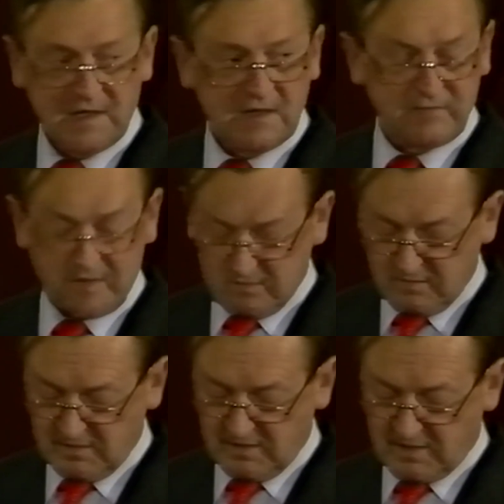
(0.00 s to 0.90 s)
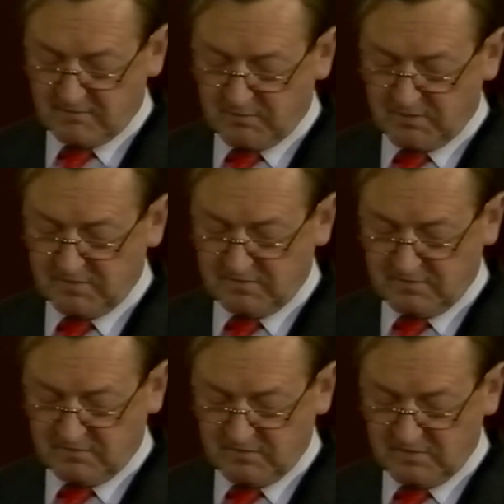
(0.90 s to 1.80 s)
if only our
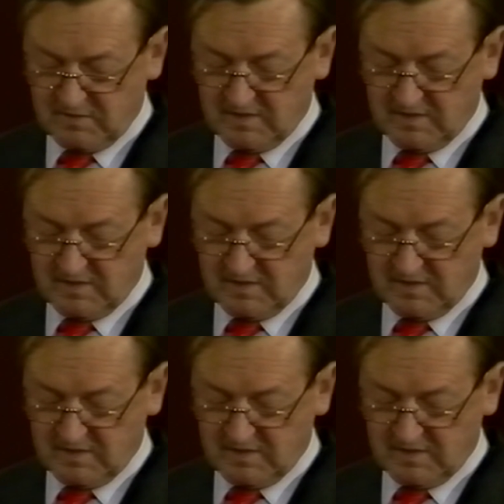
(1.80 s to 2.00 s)
productivity